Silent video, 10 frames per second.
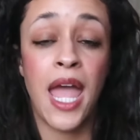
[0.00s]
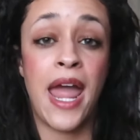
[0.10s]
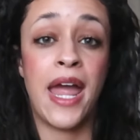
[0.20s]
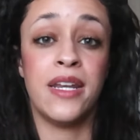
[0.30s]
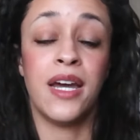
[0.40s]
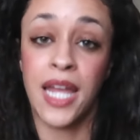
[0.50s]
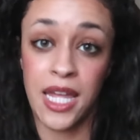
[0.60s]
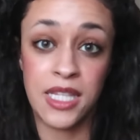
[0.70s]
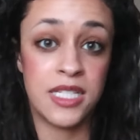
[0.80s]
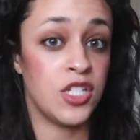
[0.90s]
And
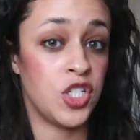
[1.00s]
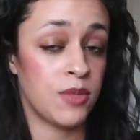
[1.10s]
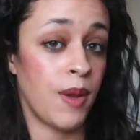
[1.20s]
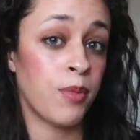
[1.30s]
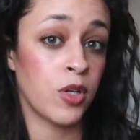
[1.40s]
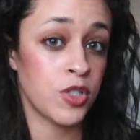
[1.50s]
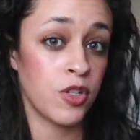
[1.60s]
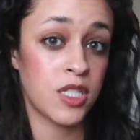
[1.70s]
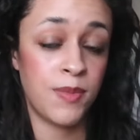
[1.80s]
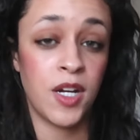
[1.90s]
again, this is just my personal
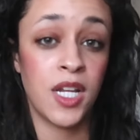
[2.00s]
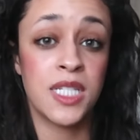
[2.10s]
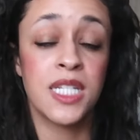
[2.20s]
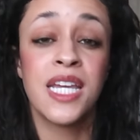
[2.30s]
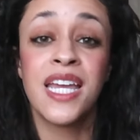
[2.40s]
experience.